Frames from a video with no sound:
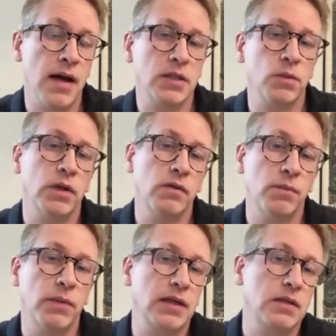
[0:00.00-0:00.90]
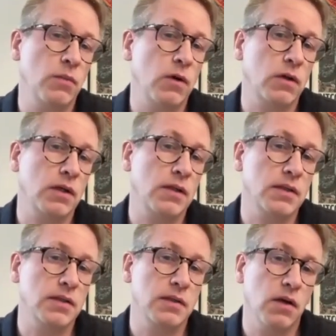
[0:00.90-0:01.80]
has one of the biggest
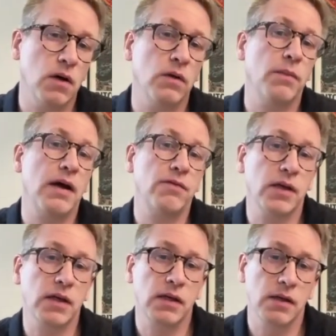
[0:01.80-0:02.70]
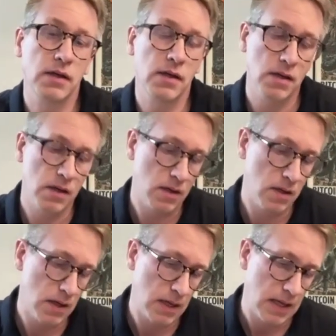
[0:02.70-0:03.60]
markets on Maverick.
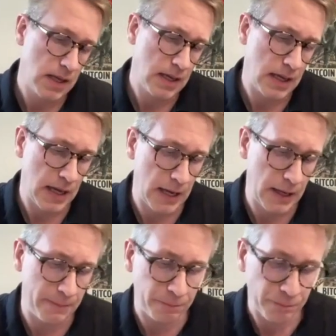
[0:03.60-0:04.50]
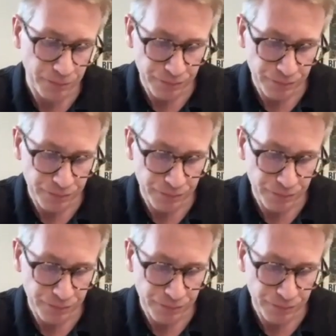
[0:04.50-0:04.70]
Um,